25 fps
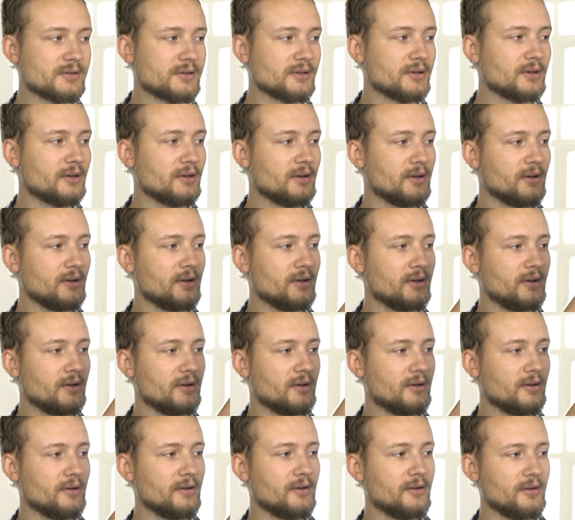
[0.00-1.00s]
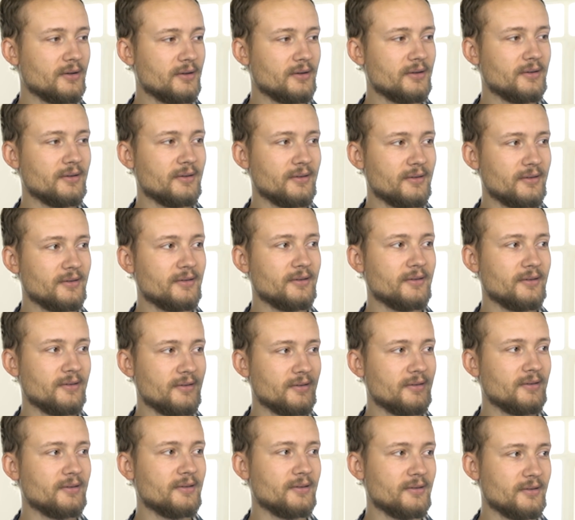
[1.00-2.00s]

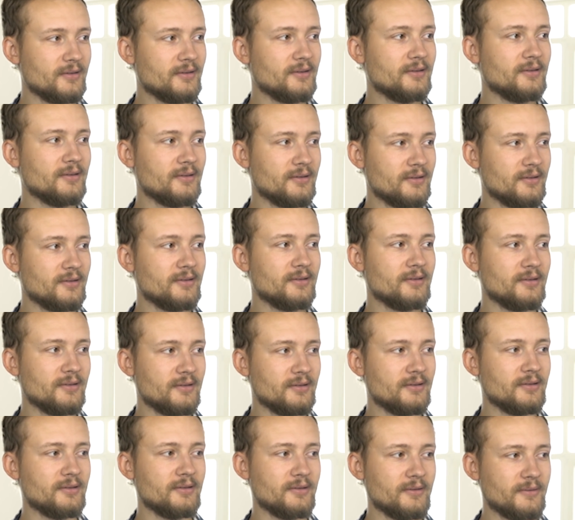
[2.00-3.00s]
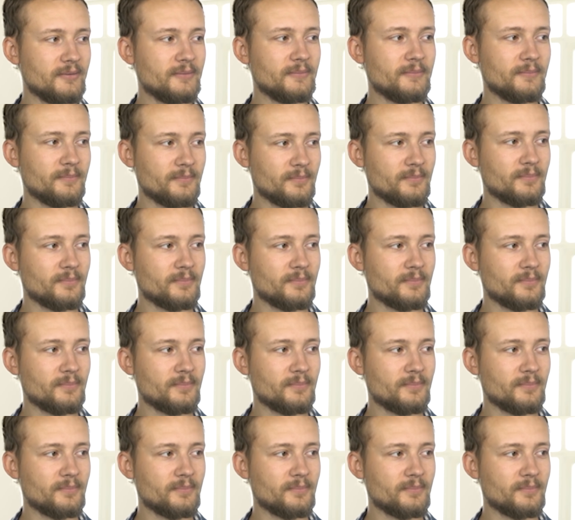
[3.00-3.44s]
The person shown says nothing.